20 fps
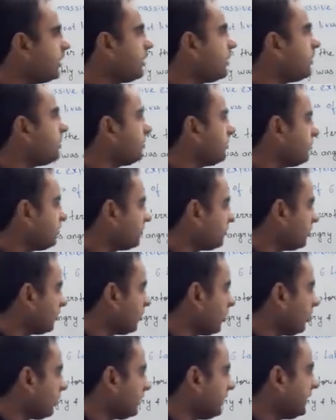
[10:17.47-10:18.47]

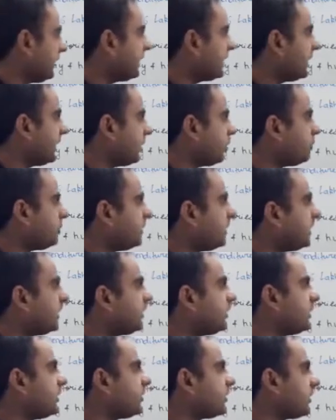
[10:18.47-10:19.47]
Mussolini gave
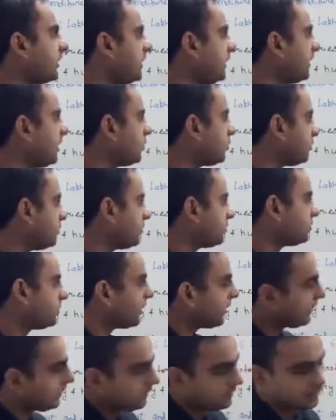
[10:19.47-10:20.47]
military training to his
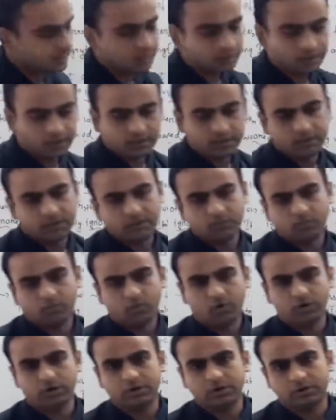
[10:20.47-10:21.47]
party
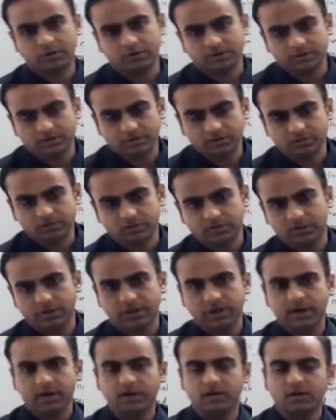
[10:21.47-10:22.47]
volunteers,
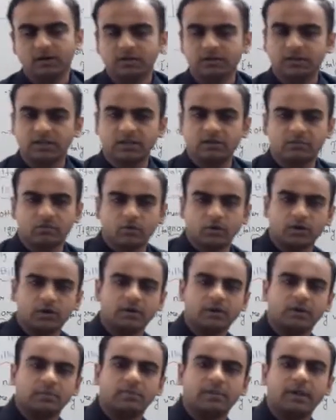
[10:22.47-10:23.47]
and they wore
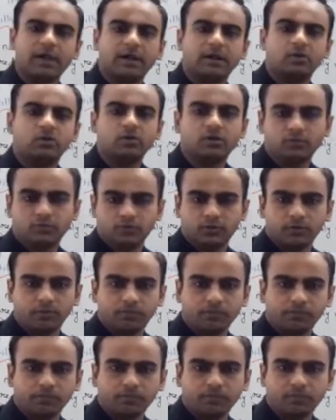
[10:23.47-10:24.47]
a black uniform.
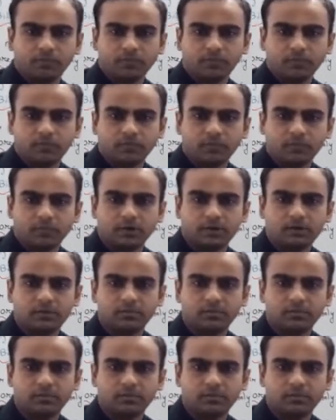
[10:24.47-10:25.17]
Right?